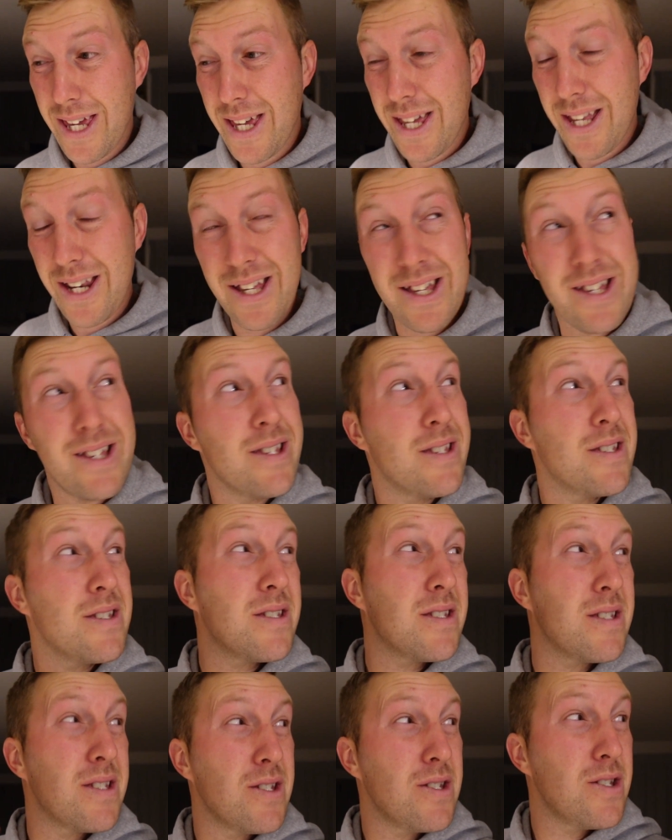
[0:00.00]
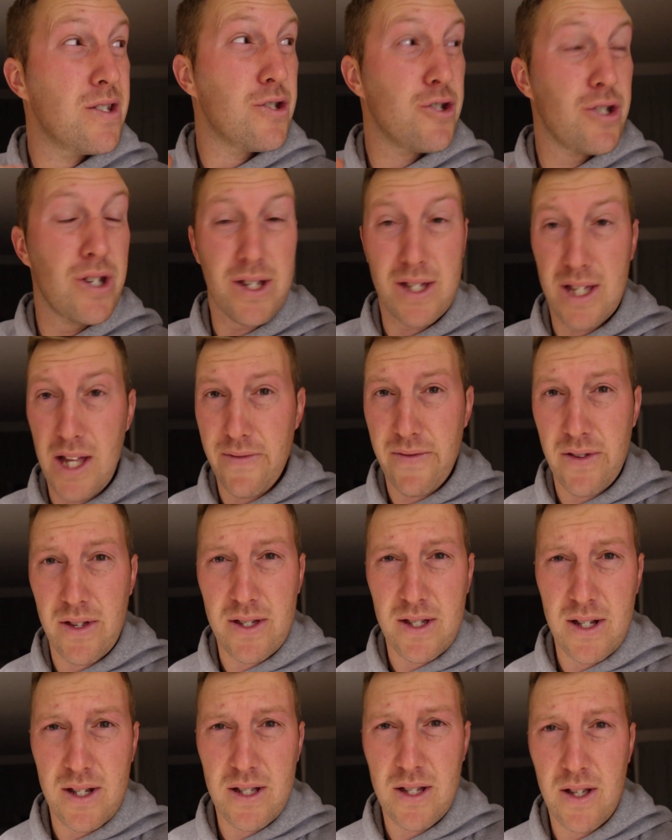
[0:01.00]
It is just after
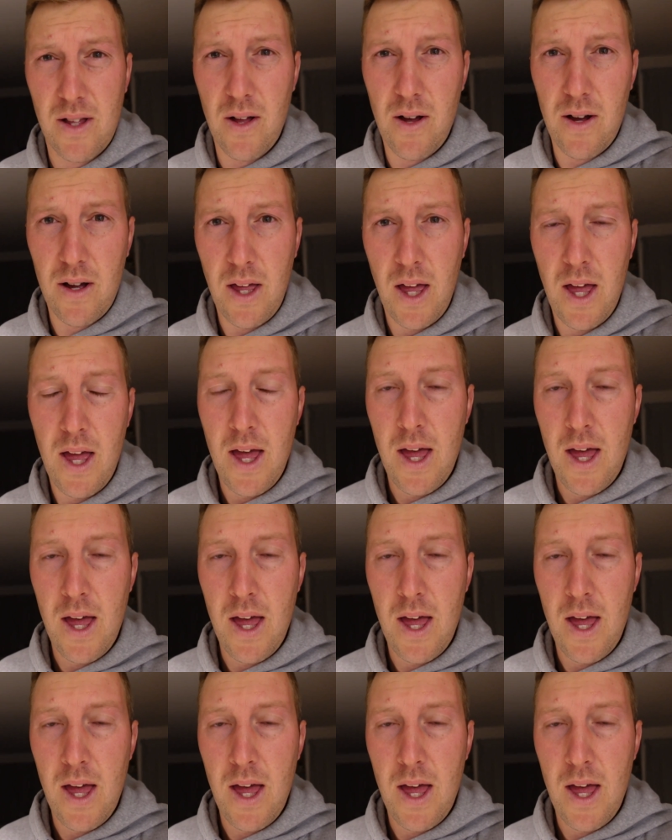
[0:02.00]
six o'clock